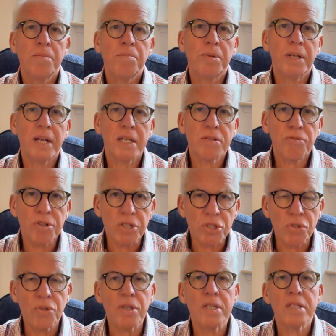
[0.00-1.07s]
but let's
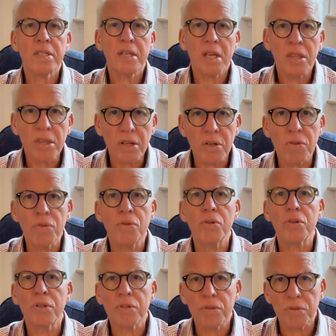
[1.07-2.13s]
rejoice in the
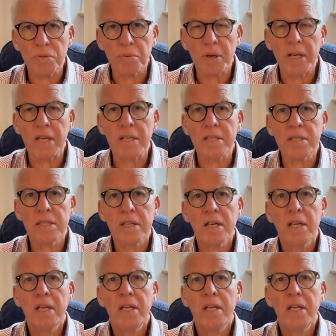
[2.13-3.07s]
Lord always.